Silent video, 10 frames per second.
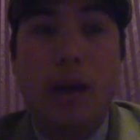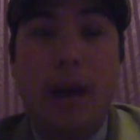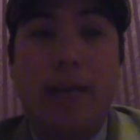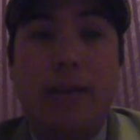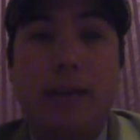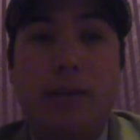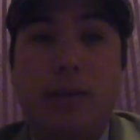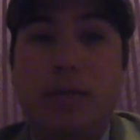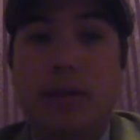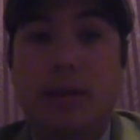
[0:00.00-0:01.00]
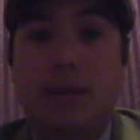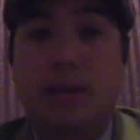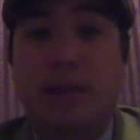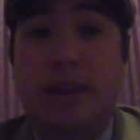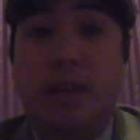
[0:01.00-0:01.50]
And then the
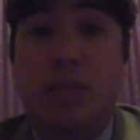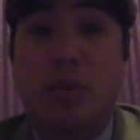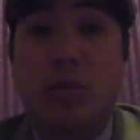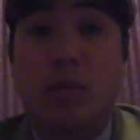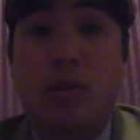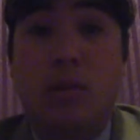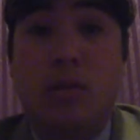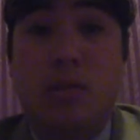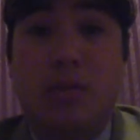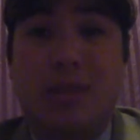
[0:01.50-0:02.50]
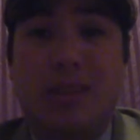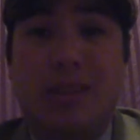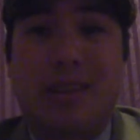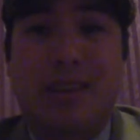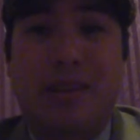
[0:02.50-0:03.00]
2006 Vegas Bowl, which was, I
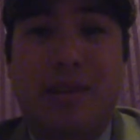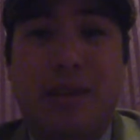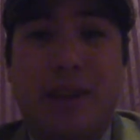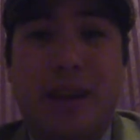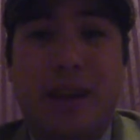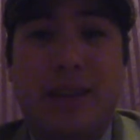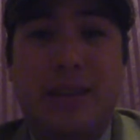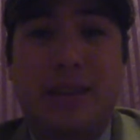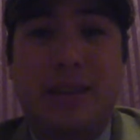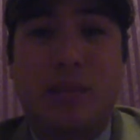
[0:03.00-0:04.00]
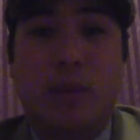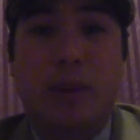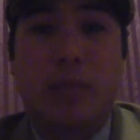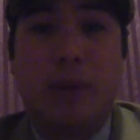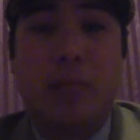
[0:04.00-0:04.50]
think, like a 39-6
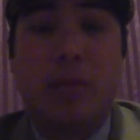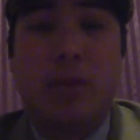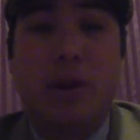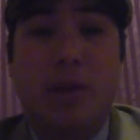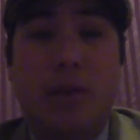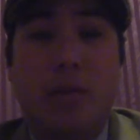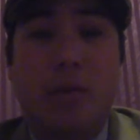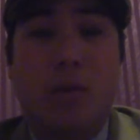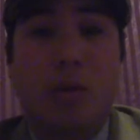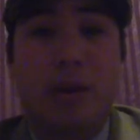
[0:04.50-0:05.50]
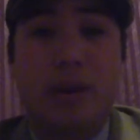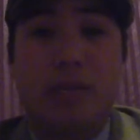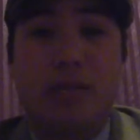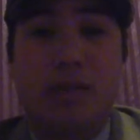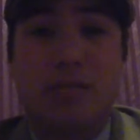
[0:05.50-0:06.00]
win by BYU, where
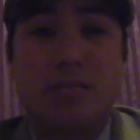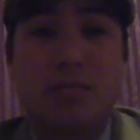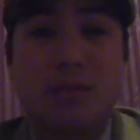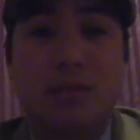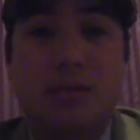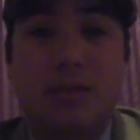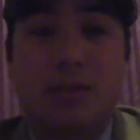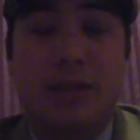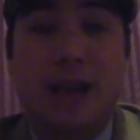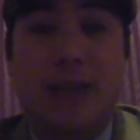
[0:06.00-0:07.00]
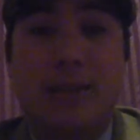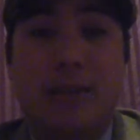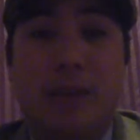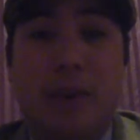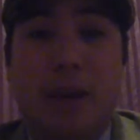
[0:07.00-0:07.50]
Oregon just did not
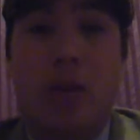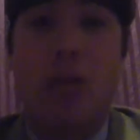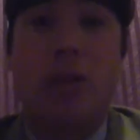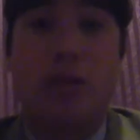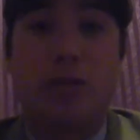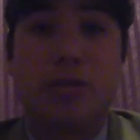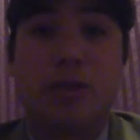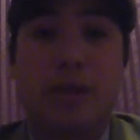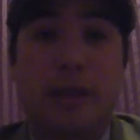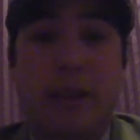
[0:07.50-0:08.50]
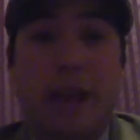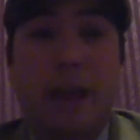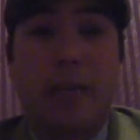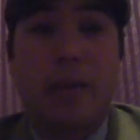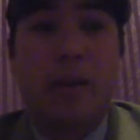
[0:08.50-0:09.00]
seem at all interested in the game.